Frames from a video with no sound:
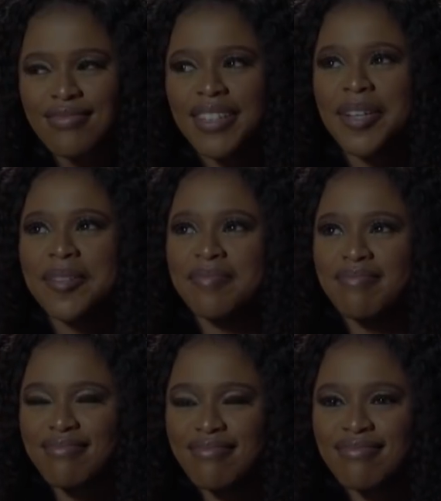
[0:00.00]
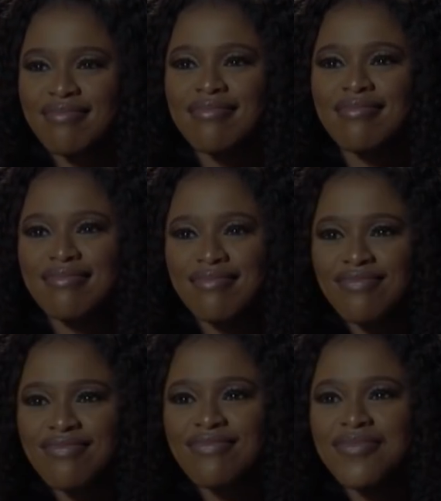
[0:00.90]
Okay.
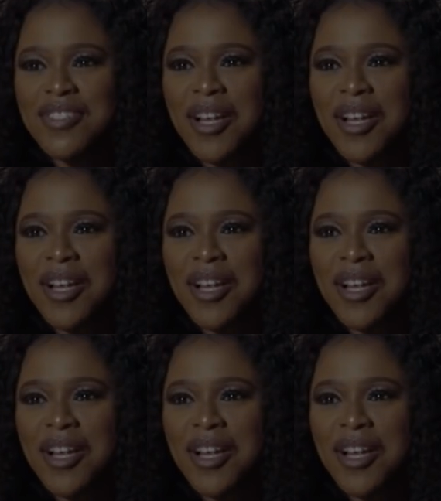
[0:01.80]
You